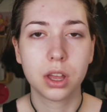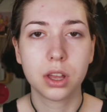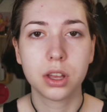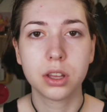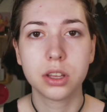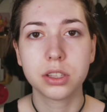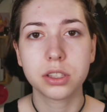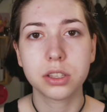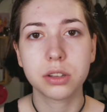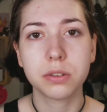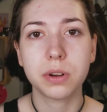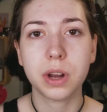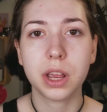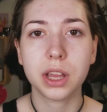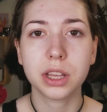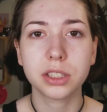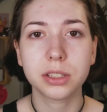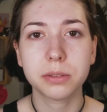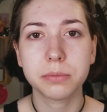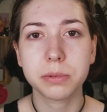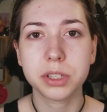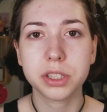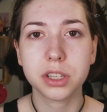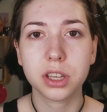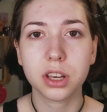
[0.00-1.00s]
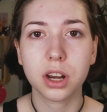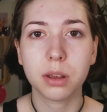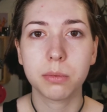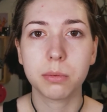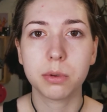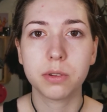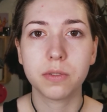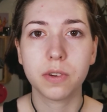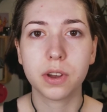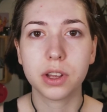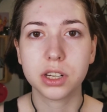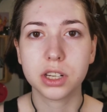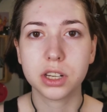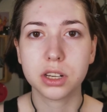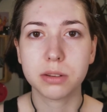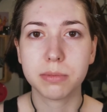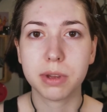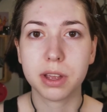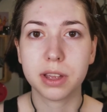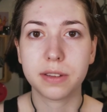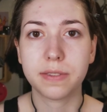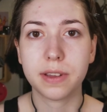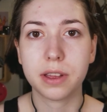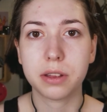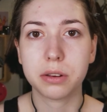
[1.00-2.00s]
So next I'm just going to move on to
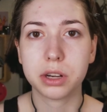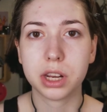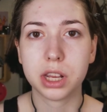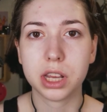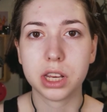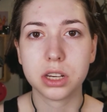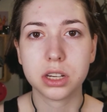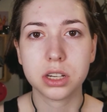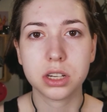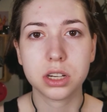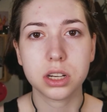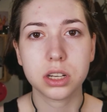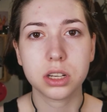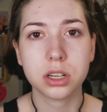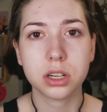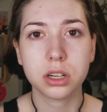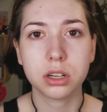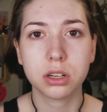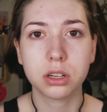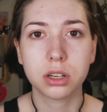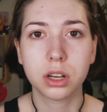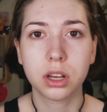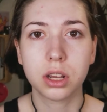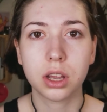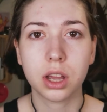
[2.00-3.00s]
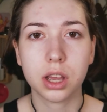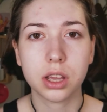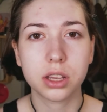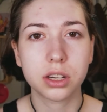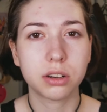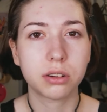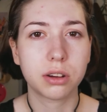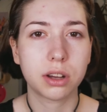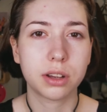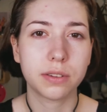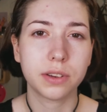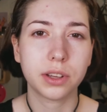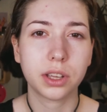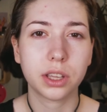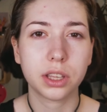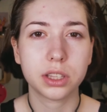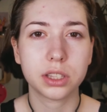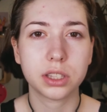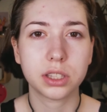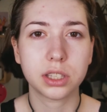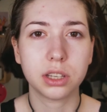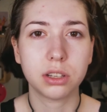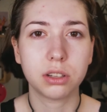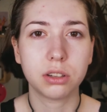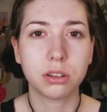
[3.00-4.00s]
my foundation. I have a
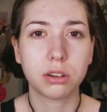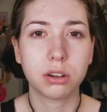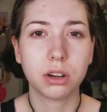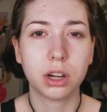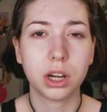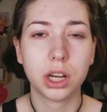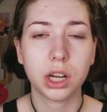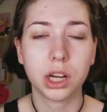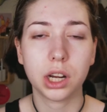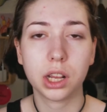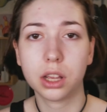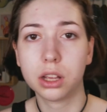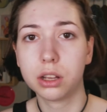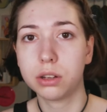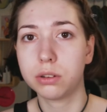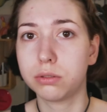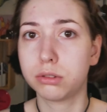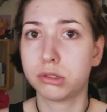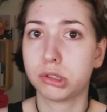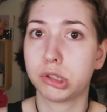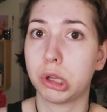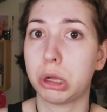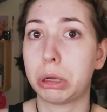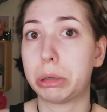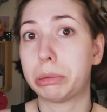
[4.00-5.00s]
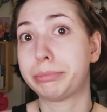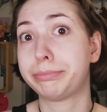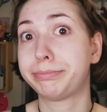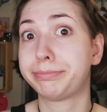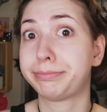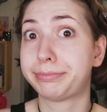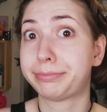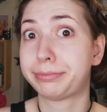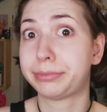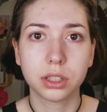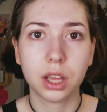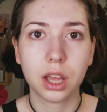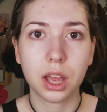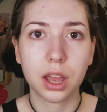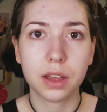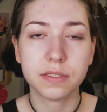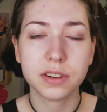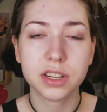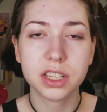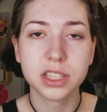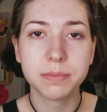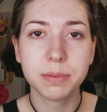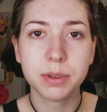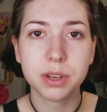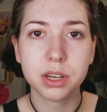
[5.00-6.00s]
concealer right now, so I've
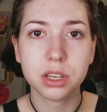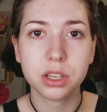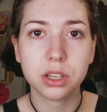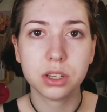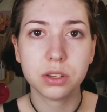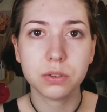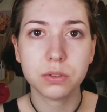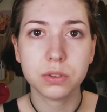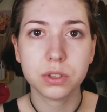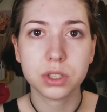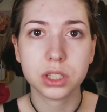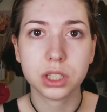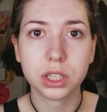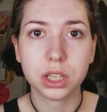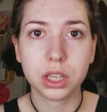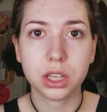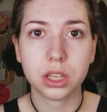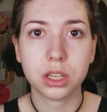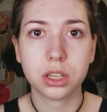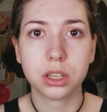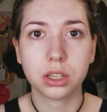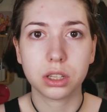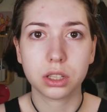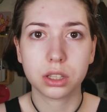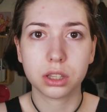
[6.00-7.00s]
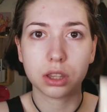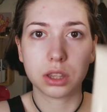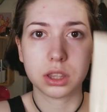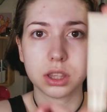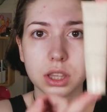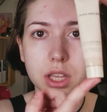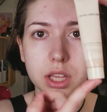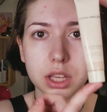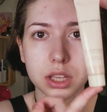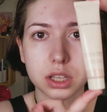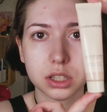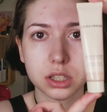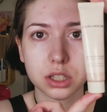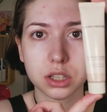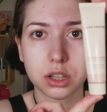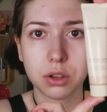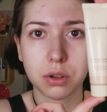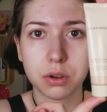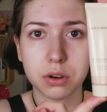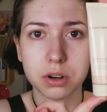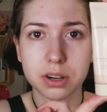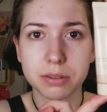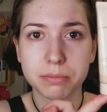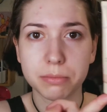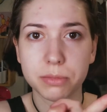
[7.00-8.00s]
just been using this
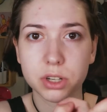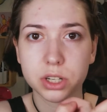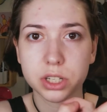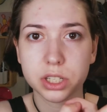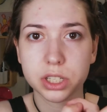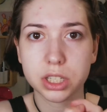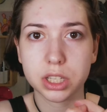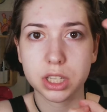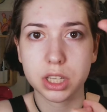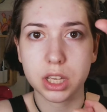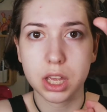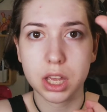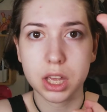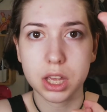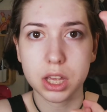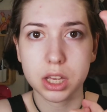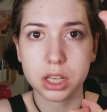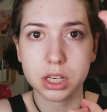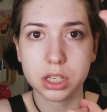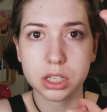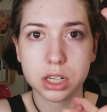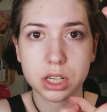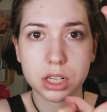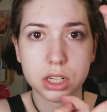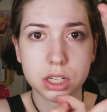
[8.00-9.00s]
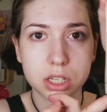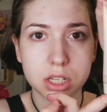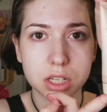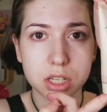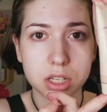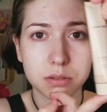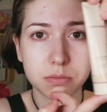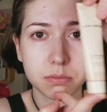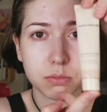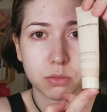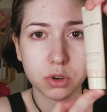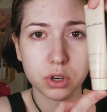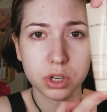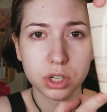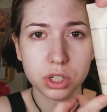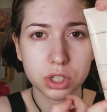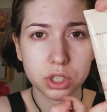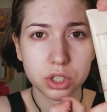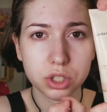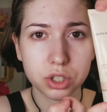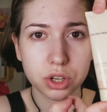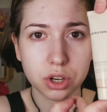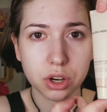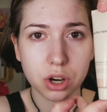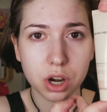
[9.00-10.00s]
Laura Mercier Tinted
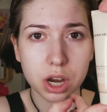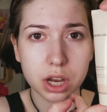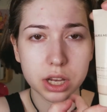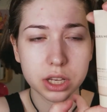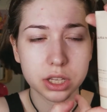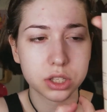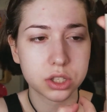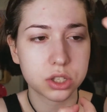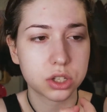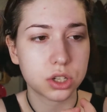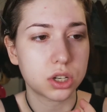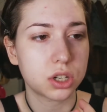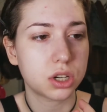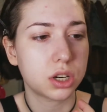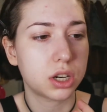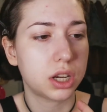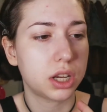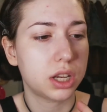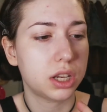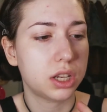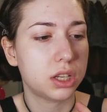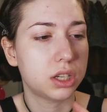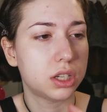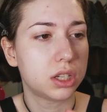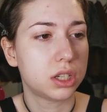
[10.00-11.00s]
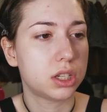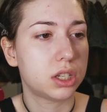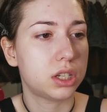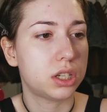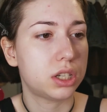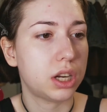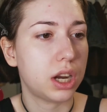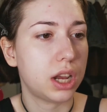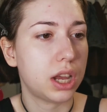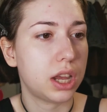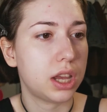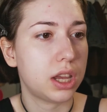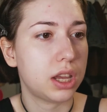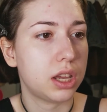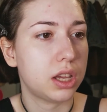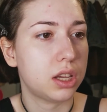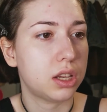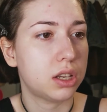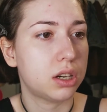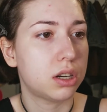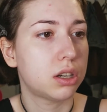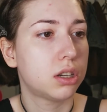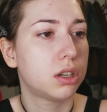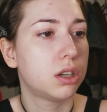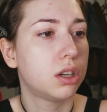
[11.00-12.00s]
Moisturizer in
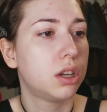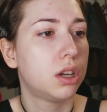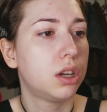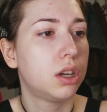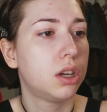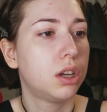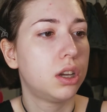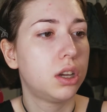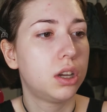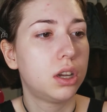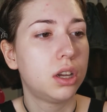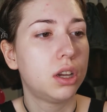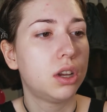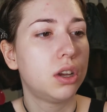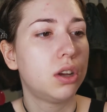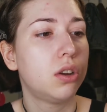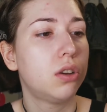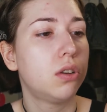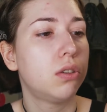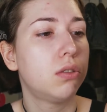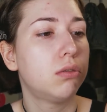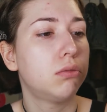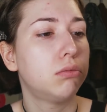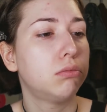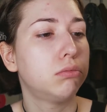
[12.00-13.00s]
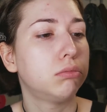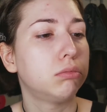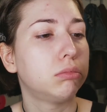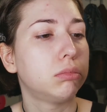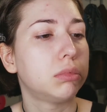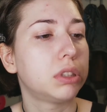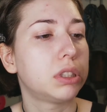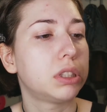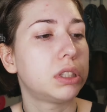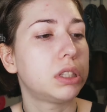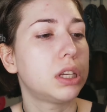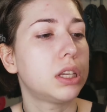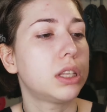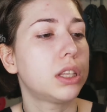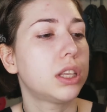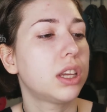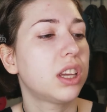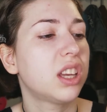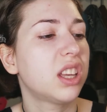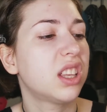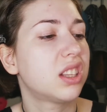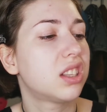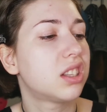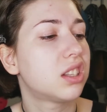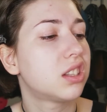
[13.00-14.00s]
shade, see, I
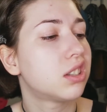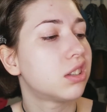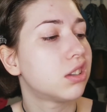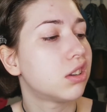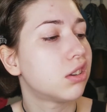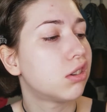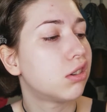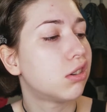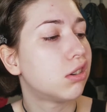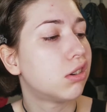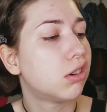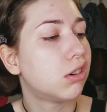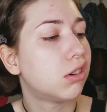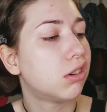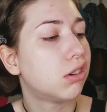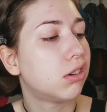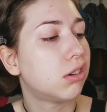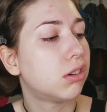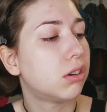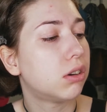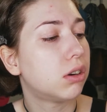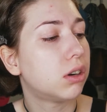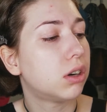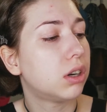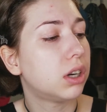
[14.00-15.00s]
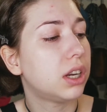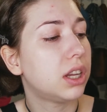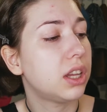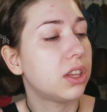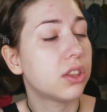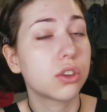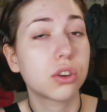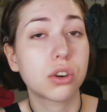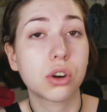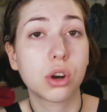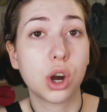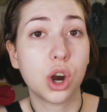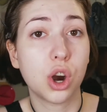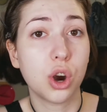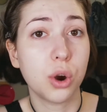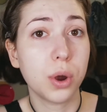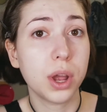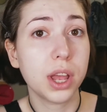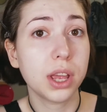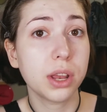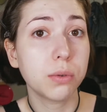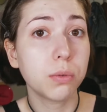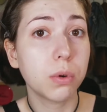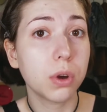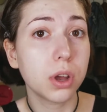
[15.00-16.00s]
think it's either
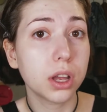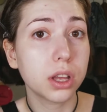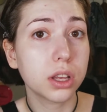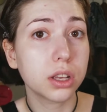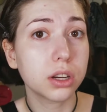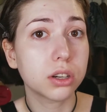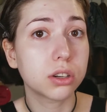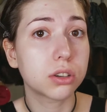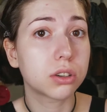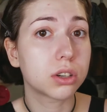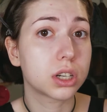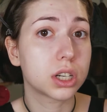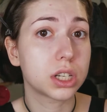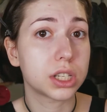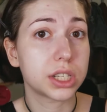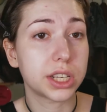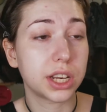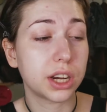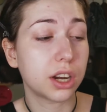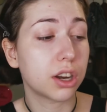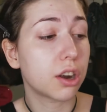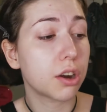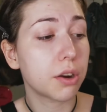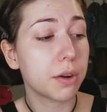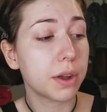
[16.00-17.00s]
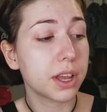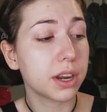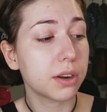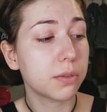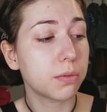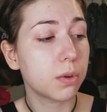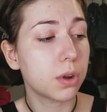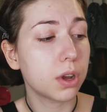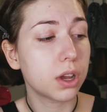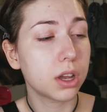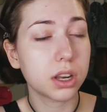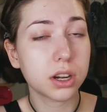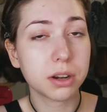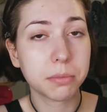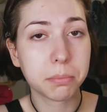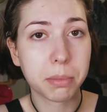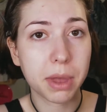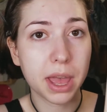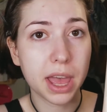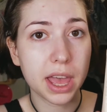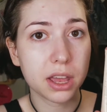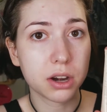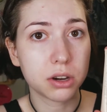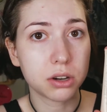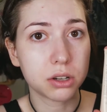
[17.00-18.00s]
ON1 or 0N1
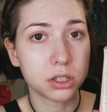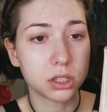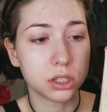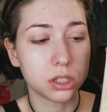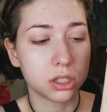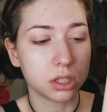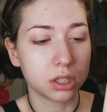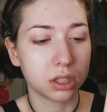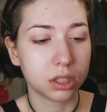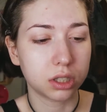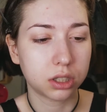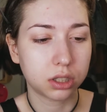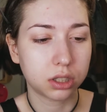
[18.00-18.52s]
Petal.